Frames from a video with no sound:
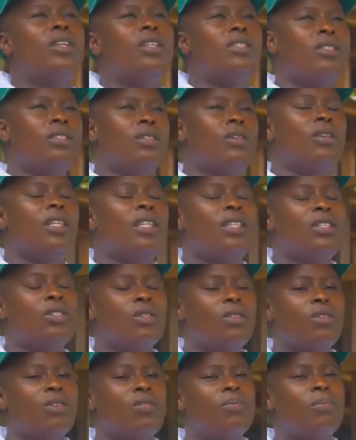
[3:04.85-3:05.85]

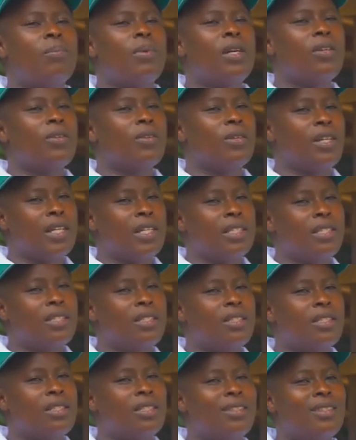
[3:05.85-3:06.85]
installation of biogas,
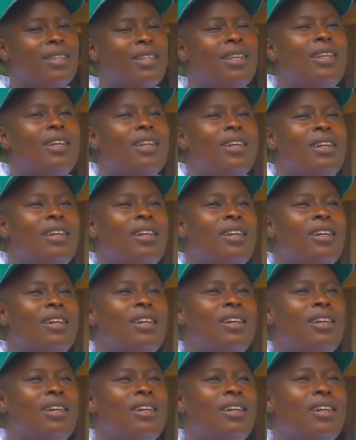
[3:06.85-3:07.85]

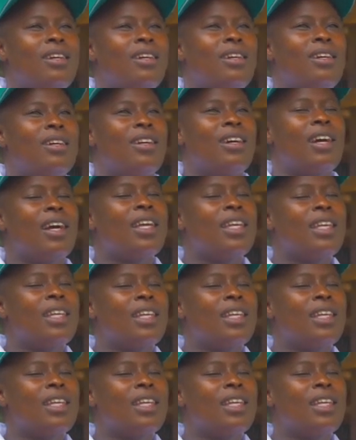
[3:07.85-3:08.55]
uh, I